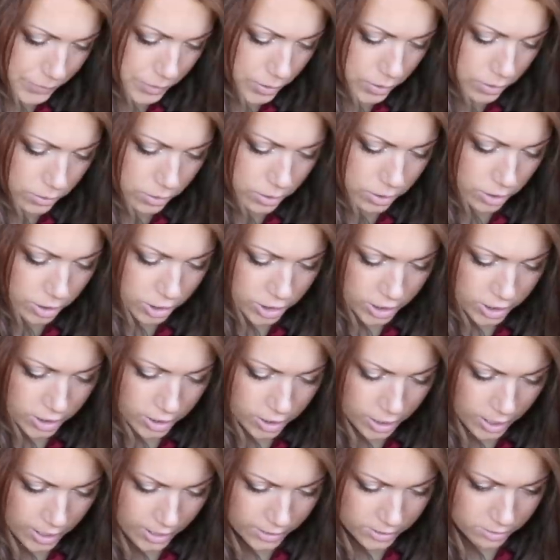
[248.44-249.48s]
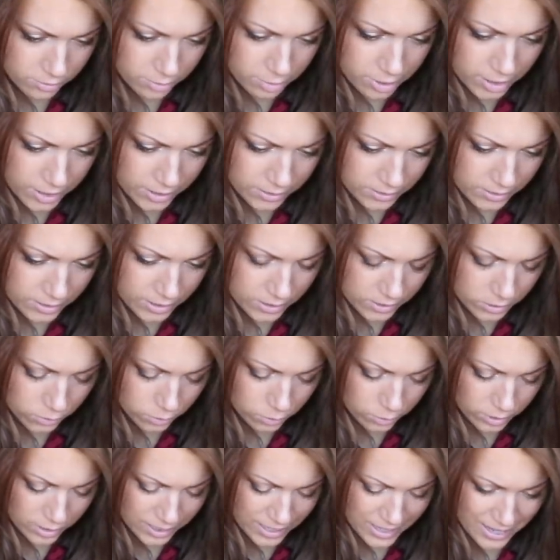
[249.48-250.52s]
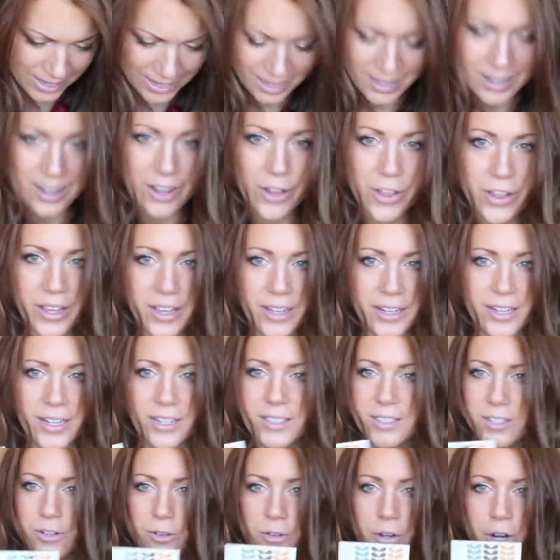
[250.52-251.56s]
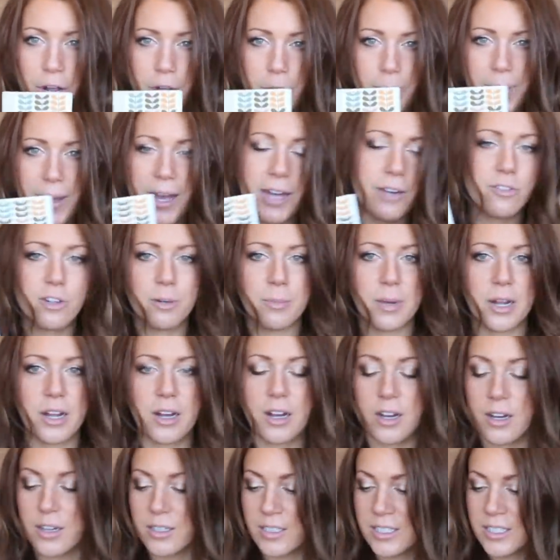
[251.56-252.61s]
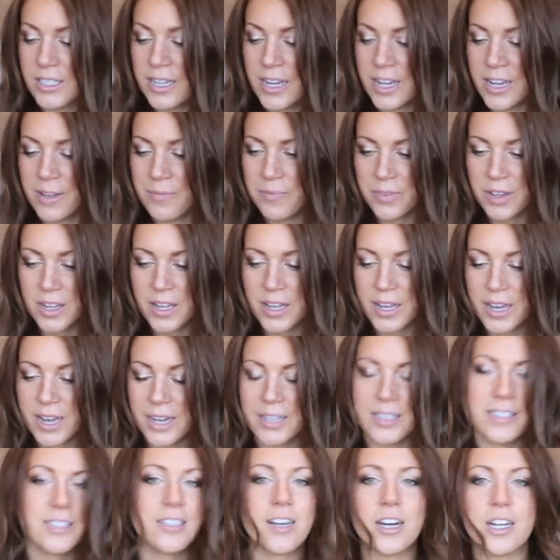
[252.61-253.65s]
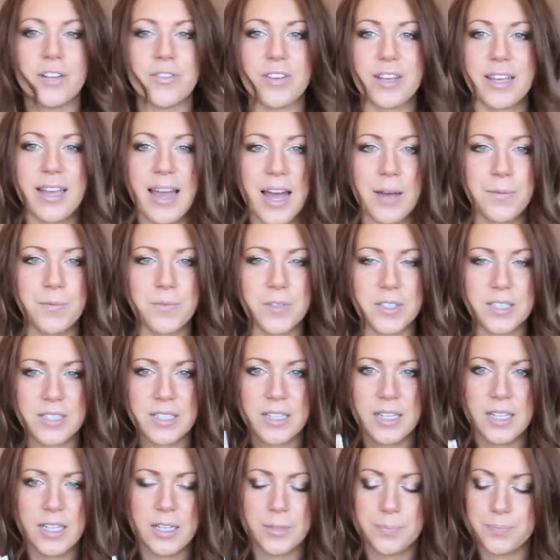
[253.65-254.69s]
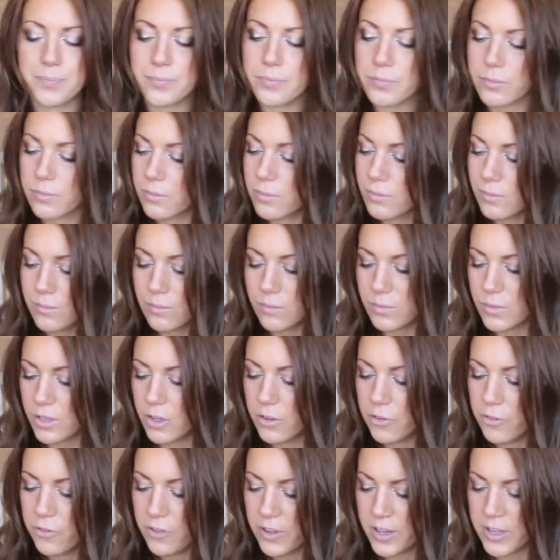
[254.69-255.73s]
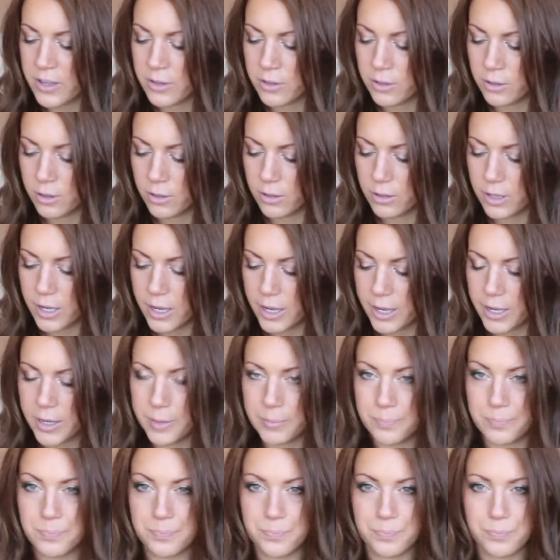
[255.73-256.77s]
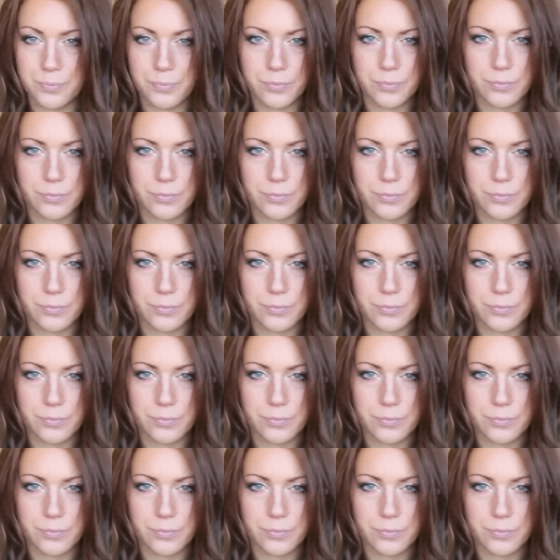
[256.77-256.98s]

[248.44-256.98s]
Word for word: Oh gosh, I don't know how to pronounce this. Orla Kiely, I think it is, little notepad from my auntie. And it's kind of a canvasy feel um,